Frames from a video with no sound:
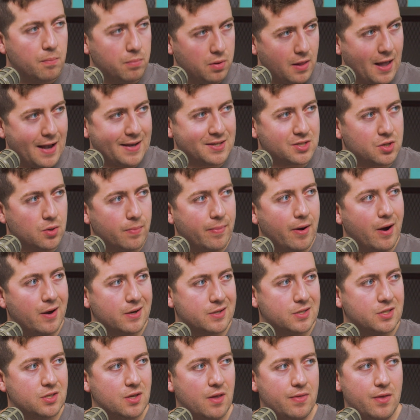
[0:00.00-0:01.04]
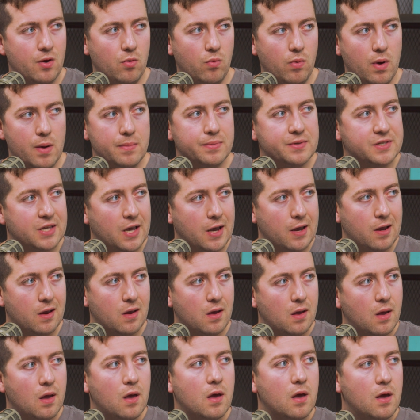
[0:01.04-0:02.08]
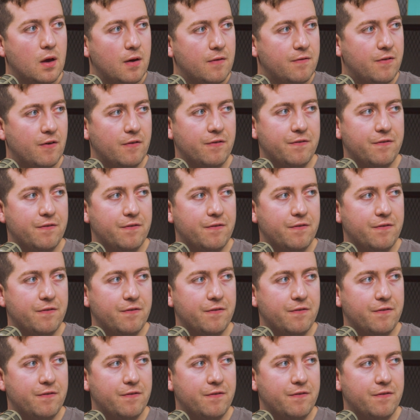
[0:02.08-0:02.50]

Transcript: blaster boxes on their website for